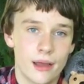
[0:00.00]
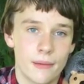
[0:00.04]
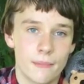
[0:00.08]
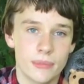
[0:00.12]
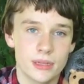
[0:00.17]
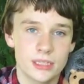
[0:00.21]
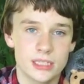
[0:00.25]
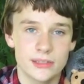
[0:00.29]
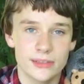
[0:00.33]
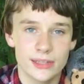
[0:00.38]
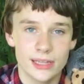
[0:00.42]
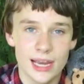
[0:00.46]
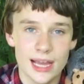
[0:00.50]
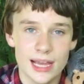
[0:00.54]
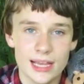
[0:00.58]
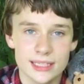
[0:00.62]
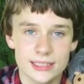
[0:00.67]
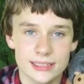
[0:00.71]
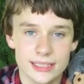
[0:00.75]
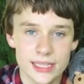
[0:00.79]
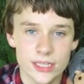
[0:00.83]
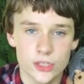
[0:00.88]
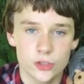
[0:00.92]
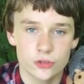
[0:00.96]
but in the last
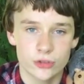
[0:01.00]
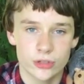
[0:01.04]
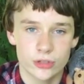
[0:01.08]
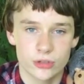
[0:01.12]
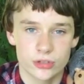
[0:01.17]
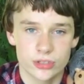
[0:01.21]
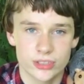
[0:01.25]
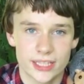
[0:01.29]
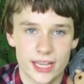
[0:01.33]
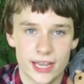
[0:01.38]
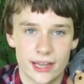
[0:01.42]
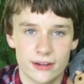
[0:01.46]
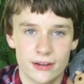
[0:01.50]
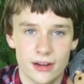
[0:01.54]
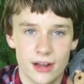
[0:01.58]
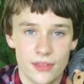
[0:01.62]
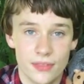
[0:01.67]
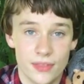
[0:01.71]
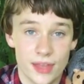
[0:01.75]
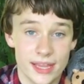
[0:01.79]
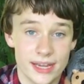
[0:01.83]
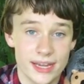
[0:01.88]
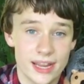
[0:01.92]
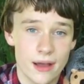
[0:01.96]
century or so
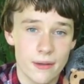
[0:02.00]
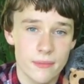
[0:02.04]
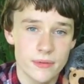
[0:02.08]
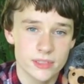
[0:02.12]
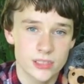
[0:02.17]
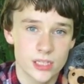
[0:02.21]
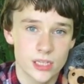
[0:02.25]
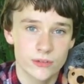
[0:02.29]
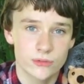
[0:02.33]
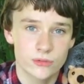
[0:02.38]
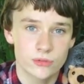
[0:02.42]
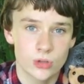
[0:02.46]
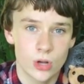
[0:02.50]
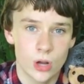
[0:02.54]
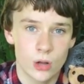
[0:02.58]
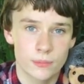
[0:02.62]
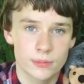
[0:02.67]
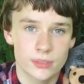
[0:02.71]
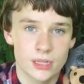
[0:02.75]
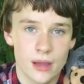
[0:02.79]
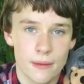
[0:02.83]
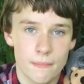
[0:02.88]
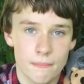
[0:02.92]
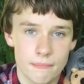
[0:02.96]
their numbers have
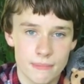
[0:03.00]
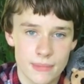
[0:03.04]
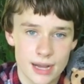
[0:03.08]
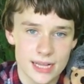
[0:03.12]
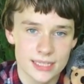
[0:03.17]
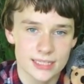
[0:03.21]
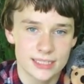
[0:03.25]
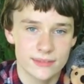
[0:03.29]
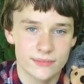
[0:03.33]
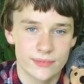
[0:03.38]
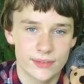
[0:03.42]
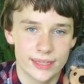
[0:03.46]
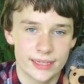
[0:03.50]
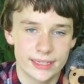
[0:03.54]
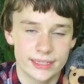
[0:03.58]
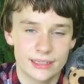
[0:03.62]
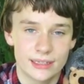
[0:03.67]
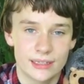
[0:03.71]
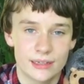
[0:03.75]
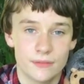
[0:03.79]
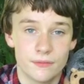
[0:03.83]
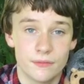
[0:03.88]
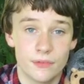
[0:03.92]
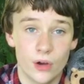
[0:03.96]
dropped massively
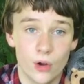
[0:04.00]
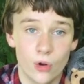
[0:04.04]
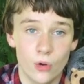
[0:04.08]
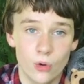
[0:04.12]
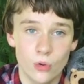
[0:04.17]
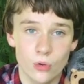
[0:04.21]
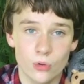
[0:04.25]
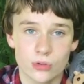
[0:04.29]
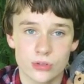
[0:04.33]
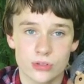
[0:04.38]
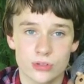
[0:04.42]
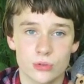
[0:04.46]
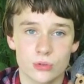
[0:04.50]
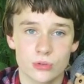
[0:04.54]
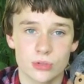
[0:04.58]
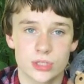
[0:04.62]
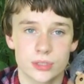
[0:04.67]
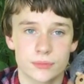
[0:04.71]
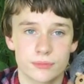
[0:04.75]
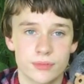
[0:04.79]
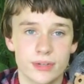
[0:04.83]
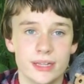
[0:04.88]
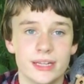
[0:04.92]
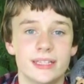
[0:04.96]
for all sorts
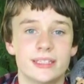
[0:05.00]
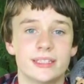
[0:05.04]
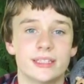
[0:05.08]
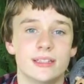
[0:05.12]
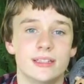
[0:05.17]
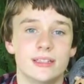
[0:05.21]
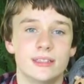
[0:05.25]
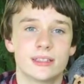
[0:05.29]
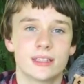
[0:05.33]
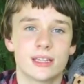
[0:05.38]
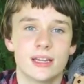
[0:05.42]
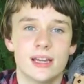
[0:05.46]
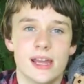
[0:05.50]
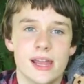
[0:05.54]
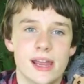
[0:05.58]
of reasons,